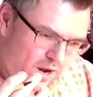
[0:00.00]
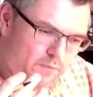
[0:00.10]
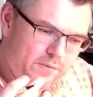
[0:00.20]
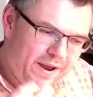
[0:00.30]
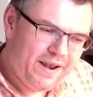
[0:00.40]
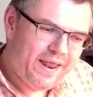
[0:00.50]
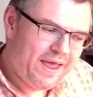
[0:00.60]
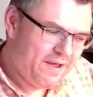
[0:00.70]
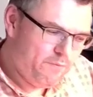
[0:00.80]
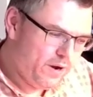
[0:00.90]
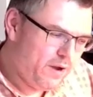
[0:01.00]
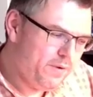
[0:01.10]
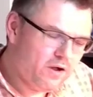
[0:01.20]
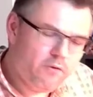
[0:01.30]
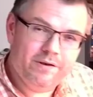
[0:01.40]
we
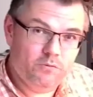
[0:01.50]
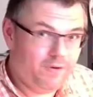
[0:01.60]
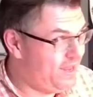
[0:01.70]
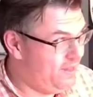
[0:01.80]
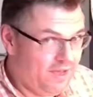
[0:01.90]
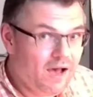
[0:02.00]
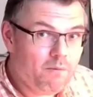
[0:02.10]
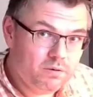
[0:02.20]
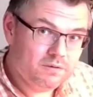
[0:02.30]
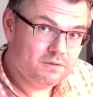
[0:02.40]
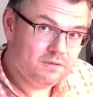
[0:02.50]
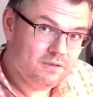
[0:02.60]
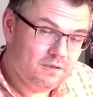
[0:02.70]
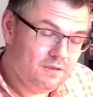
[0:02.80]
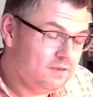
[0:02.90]
are going to end up,
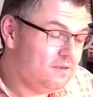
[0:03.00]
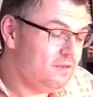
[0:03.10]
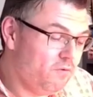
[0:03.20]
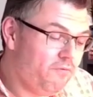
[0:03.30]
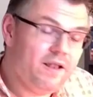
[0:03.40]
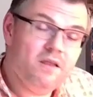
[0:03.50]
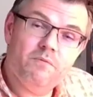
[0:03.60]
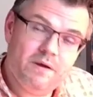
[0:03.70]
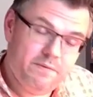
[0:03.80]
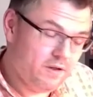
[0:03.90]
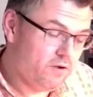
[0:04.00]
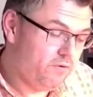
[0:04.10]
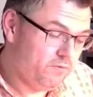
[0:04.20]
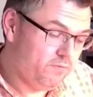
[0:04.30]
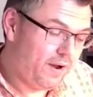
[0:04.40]
the value where we're
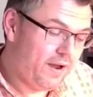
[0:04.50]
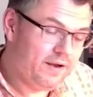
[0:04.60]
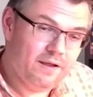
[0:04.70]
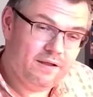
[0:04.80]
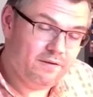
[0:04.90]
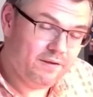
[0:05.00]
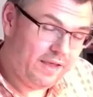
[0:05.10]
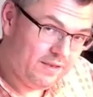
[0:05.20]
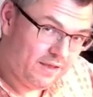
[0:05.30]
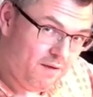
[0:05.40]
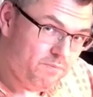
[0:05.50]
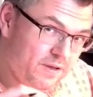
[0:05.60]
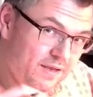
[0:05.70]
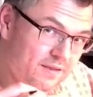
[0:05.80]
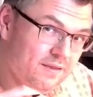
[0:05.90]
going to end up
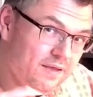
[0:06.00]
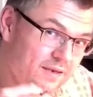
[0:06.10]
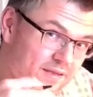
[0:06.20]
in the